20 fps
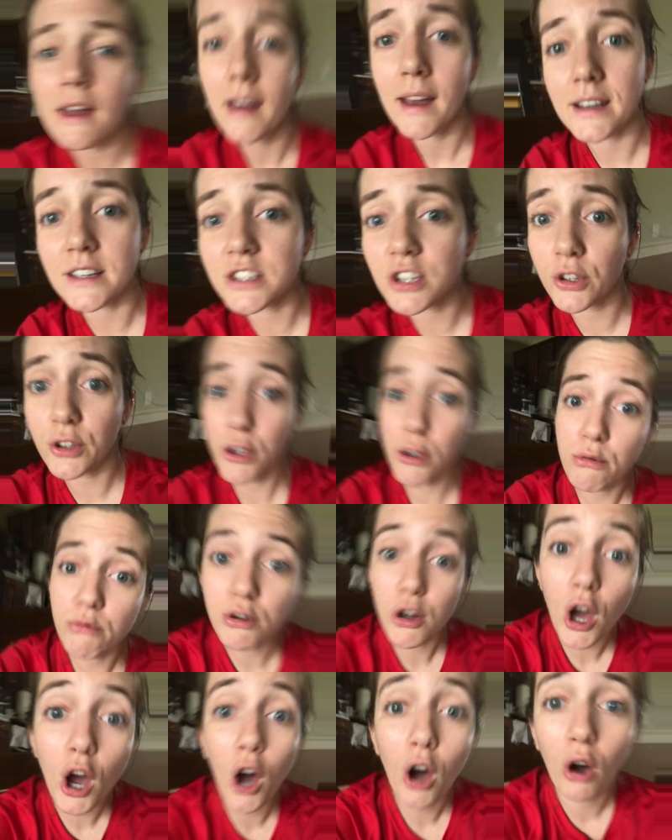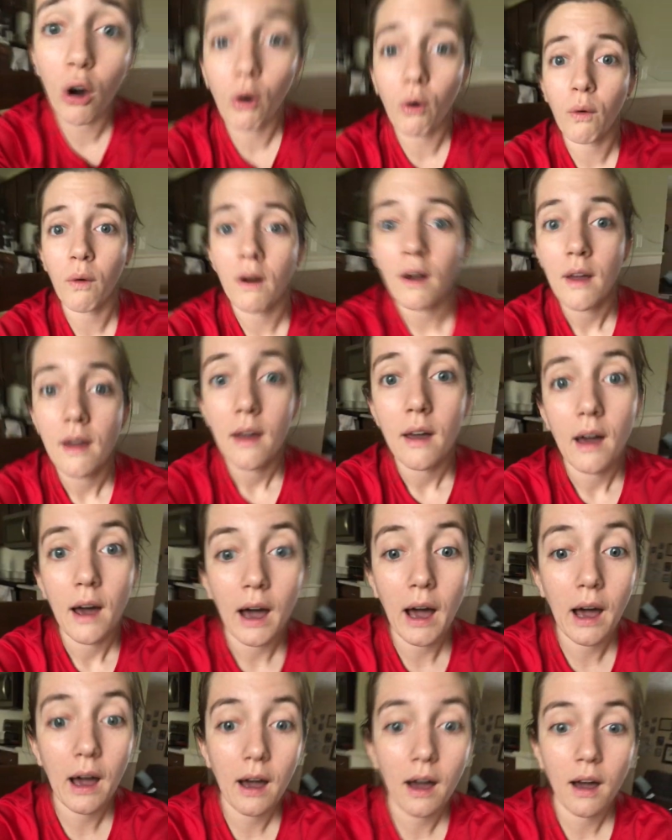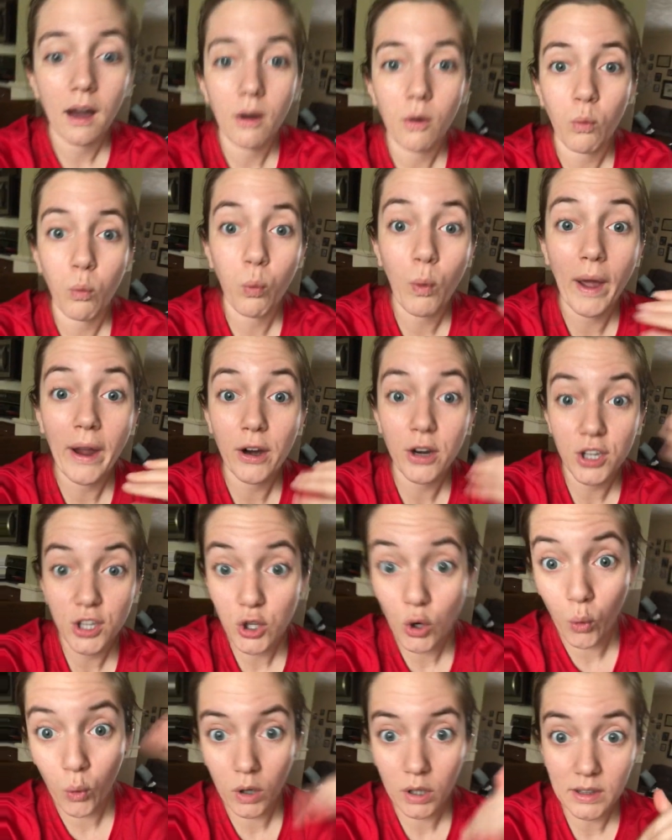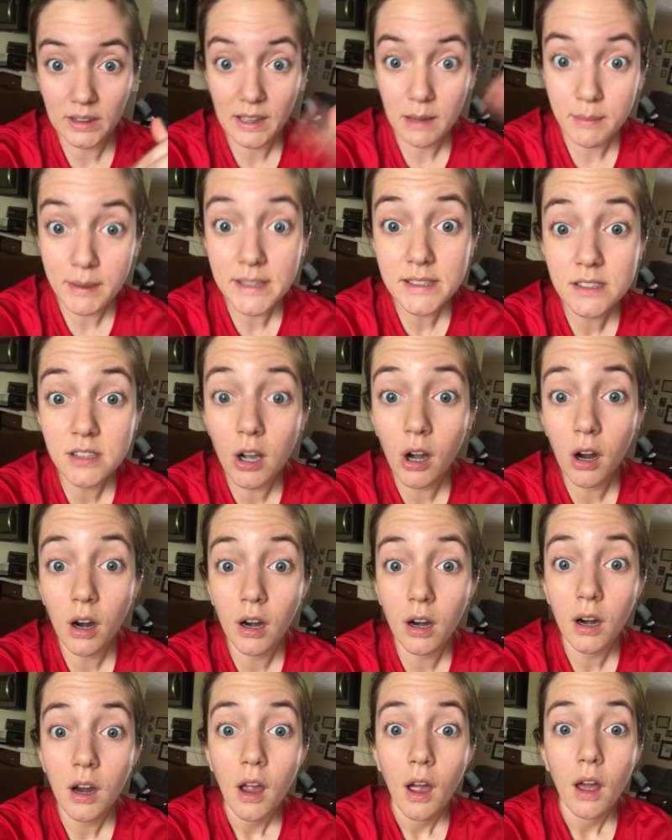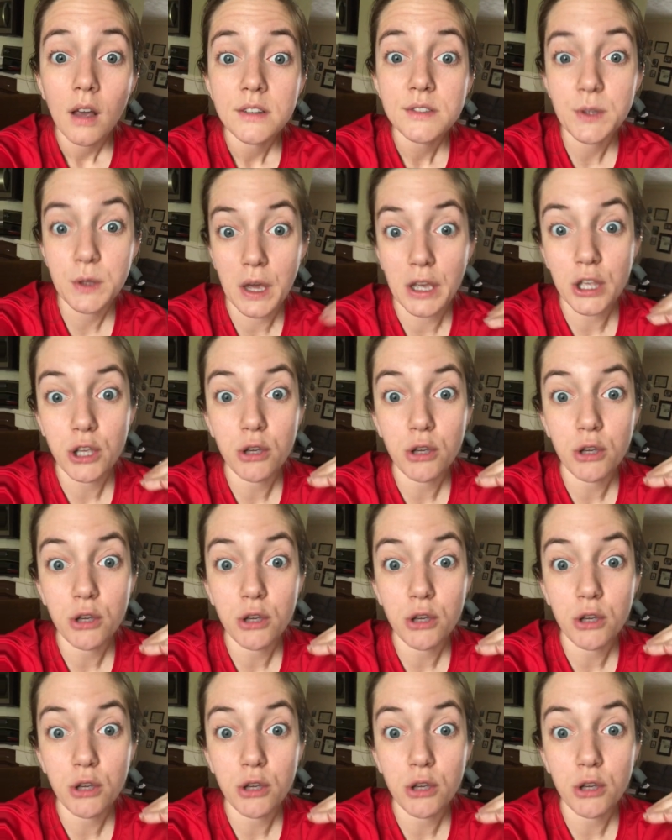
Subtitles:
until you know where your limits are, so that